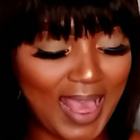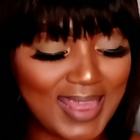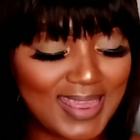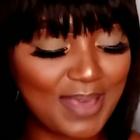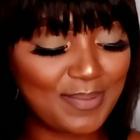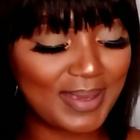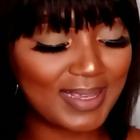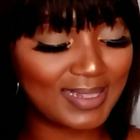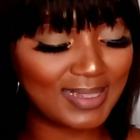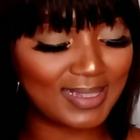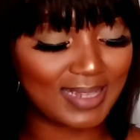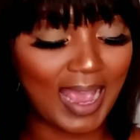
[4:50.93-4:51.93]
The
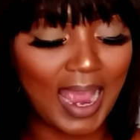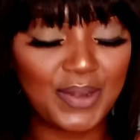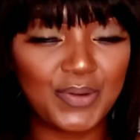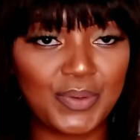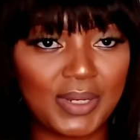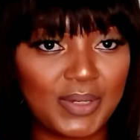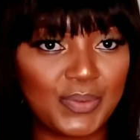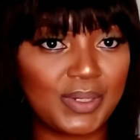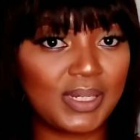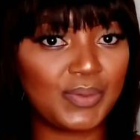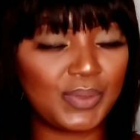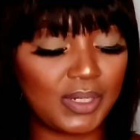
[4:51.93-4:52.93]
best, I
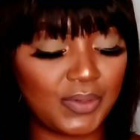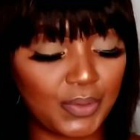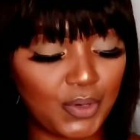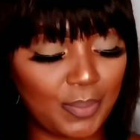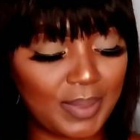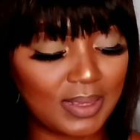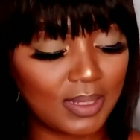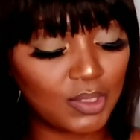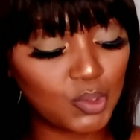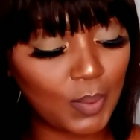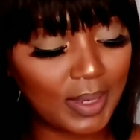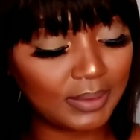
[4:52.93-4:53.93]
really recommend
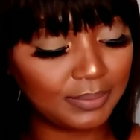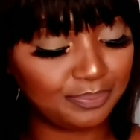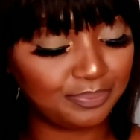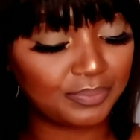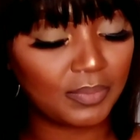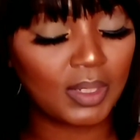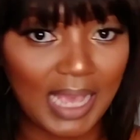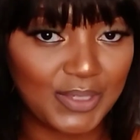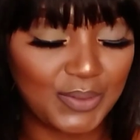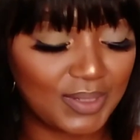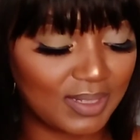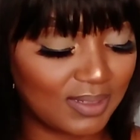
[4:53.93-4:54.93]
this one. I
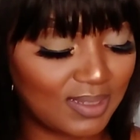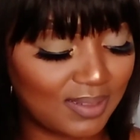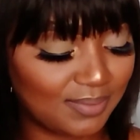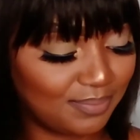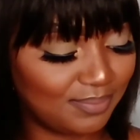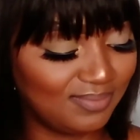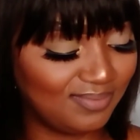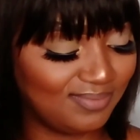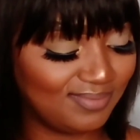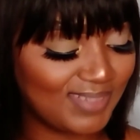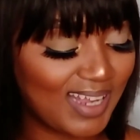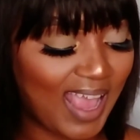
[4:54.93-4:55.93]
use it.
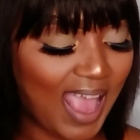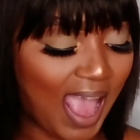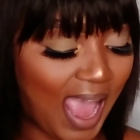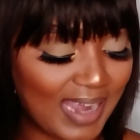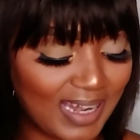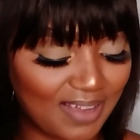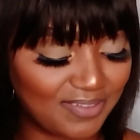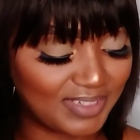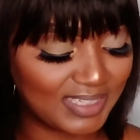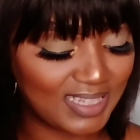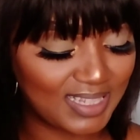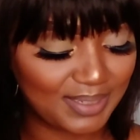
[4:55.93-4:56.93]
I love
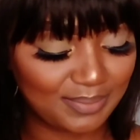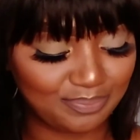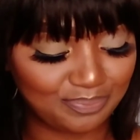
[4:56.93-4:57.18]
it.